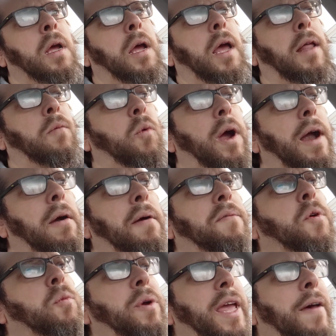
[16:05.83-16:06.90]
And
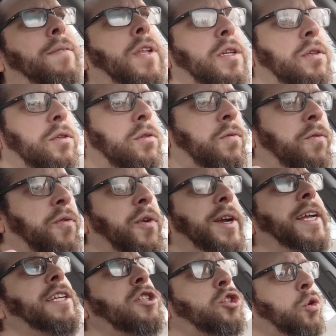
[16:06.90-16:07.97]
wherever we have the
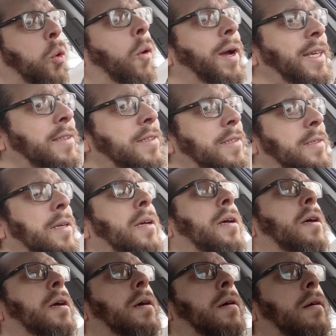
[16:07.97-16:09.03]
free choice,
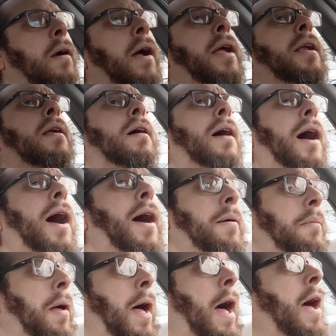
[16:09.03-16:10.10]
right? I,
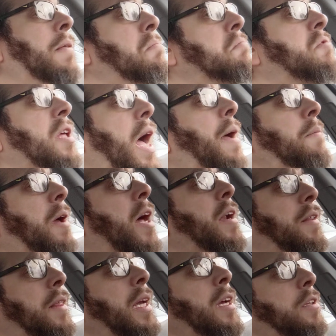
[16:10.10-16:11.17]
I, am kind
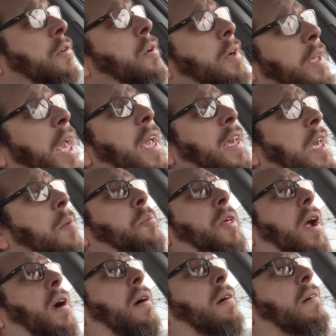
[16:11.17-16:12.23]
of thinking you would gatekeep
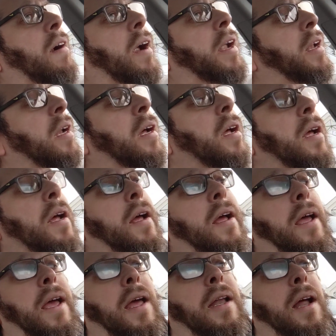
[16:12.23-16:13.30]
there, right?
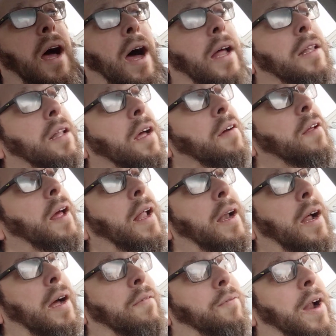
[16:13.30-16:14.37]
And I love, and
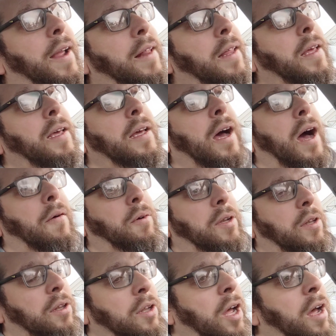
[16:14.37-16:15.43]
frankly, I
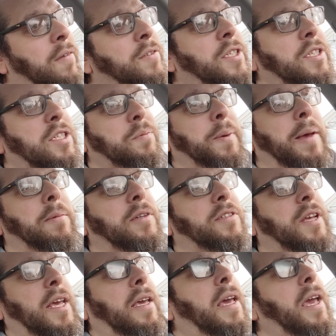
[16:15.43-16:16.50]
would love to just be able to
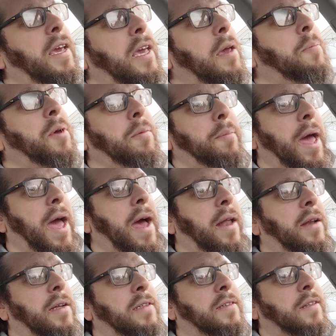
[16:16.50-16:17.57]
say gatekeeping bad.
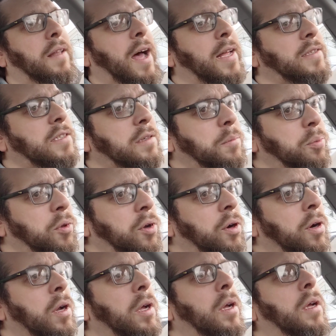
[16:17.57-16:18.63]
It's a lot
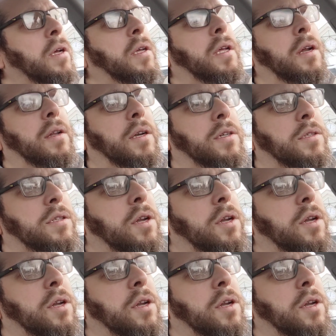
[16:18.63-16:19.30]
simpler. You know, there's